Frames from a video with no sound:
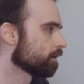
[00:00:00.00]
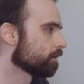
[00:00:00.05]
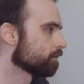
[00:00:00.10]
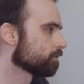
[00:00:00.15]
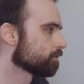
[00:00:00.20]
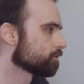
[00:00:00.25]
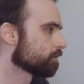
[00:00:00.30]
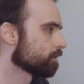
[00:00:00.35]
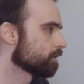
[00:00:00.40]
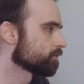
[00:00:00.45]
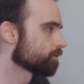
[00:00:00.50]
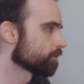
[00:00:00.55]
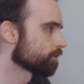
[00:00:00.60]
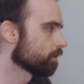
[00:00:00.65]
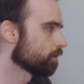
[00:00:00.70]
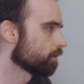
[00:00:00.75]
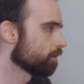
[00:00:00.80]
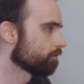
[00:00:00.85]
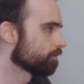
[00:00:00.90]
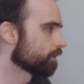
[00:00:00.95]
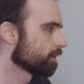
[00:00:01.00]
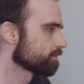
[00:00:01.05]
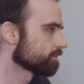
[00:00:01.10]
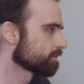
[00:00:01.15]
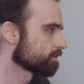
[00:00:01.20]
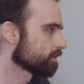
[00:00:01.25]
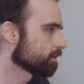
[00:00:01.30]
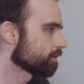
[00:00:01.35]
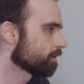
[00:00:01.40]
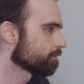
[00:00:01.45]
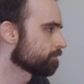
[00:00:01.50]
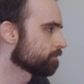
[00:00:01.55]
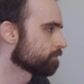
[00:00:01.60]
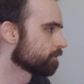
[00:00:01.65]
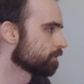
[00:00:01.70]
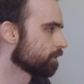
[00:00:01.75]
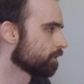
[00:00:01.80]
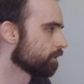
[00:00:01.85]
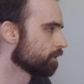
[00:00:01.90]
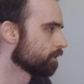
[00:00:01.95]
to enter all of that stuff
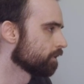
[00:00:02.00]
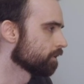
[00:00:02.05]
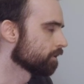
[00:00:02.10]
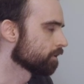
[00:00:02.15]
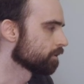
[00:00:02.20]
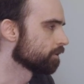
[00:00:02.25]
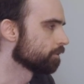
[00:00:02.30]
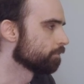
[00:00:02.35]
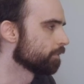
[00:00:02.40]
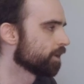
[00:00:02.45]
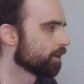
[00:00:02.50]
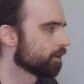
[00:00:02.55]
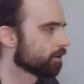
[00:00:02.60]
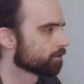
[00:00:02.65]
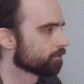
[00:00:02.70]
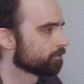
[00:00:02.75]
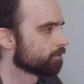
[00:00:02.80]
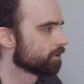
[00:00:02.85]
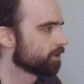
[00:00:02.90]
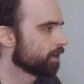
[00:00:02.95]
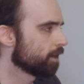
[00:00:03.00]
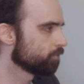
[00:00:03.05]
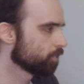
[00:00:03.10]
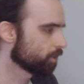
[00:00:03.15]
at the beginning of the name,